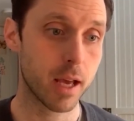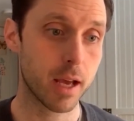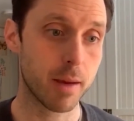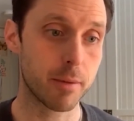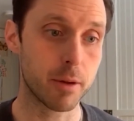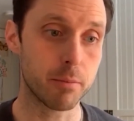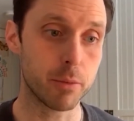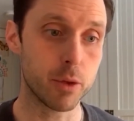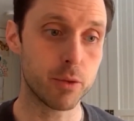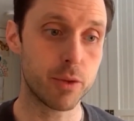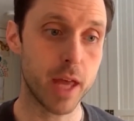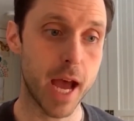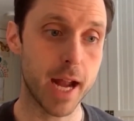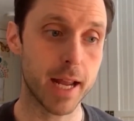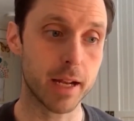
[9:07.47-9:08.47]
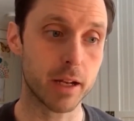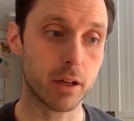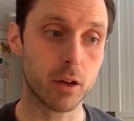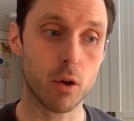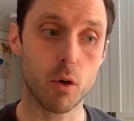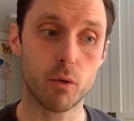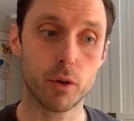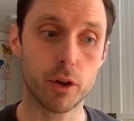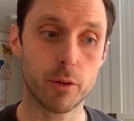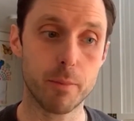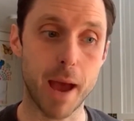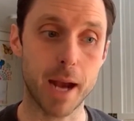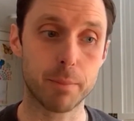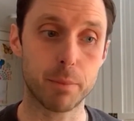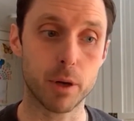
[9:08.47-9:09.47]
I'm gonna mute that and go over to the
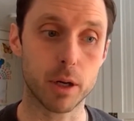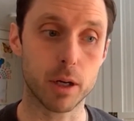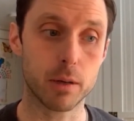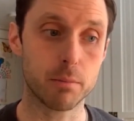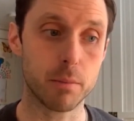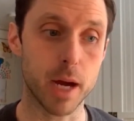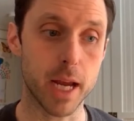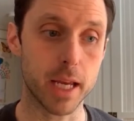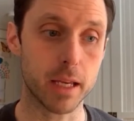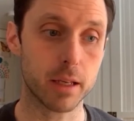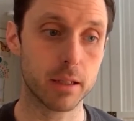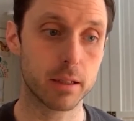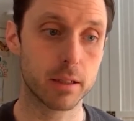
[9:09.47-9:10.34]
MacBook mic.